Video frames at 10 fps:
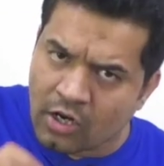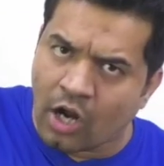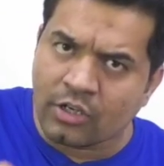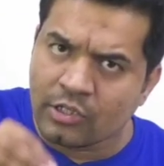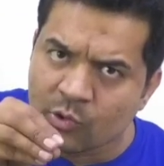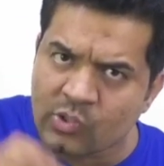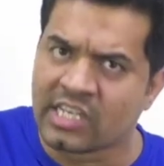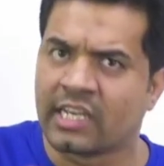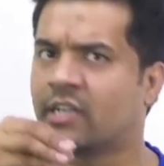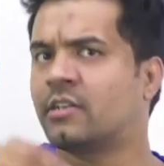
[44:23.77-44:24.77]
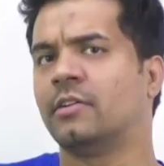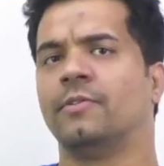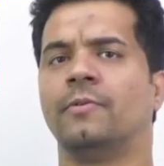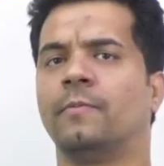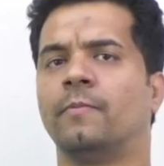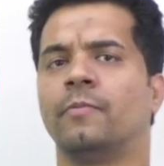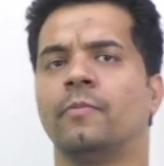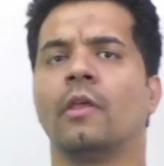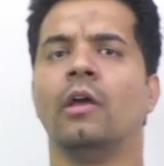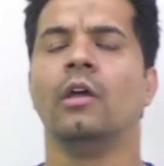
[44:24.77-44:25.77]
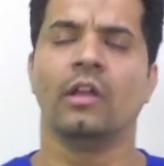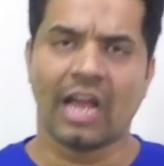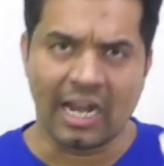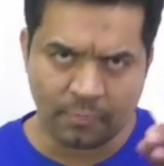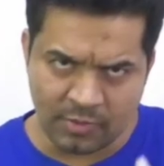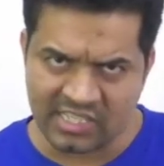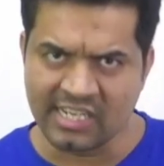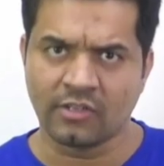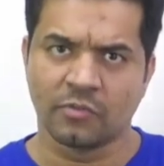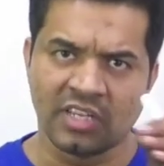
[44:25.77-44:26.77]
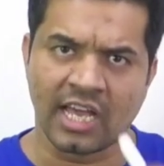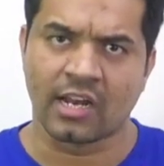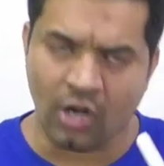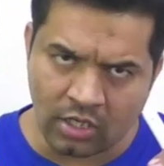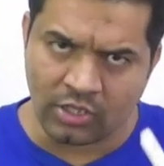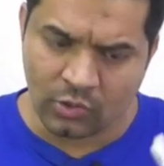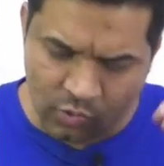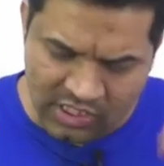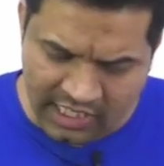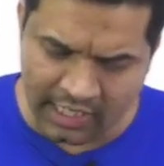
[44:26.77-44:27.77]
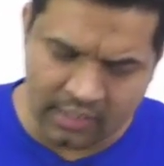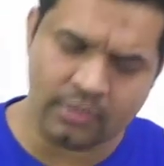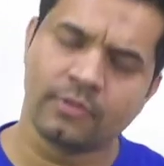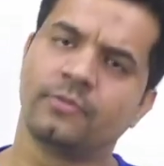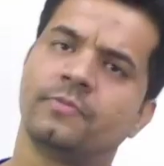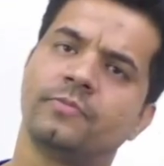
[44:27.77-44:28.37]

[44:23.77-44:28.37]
are not using it, at present we are not using it,